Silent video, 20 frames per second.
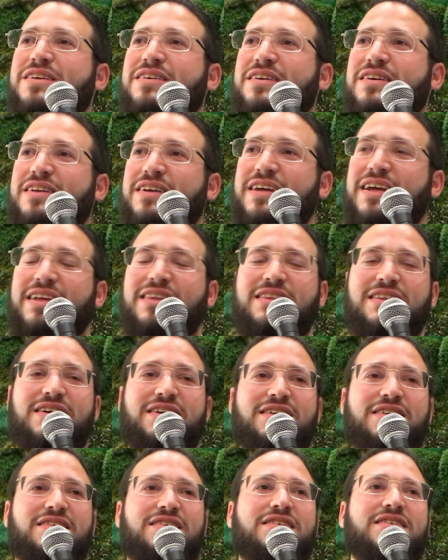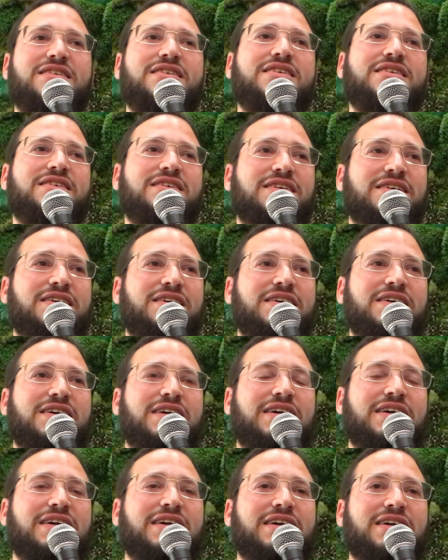You just got to keep pushing it, you're going to
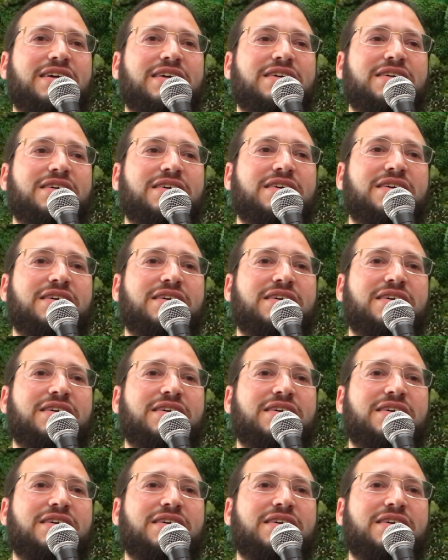get there.